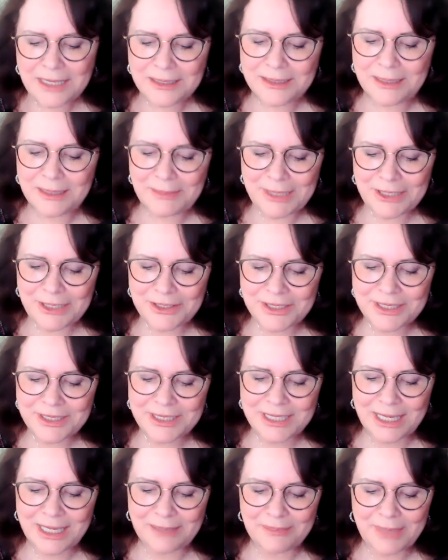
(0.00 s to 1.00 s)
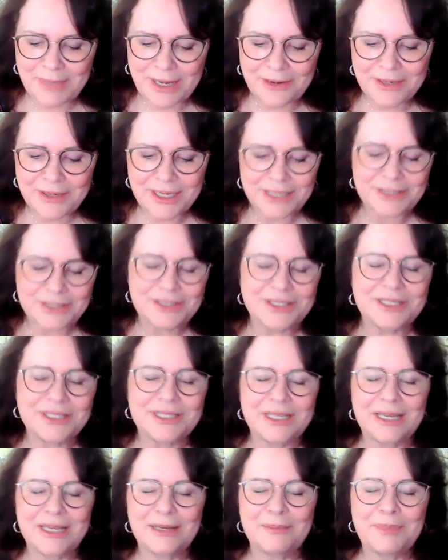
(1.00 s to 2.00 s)
somebody just said, Marion just
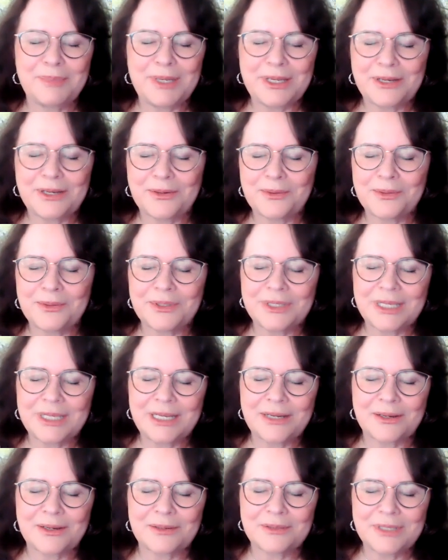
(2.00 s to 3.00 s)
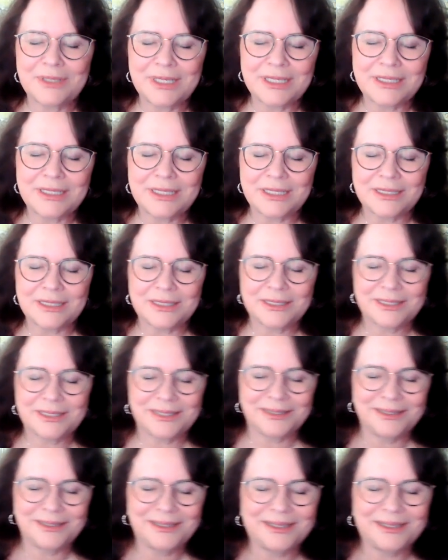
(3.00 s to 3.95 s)
said, it'd be cool to hear Nixon's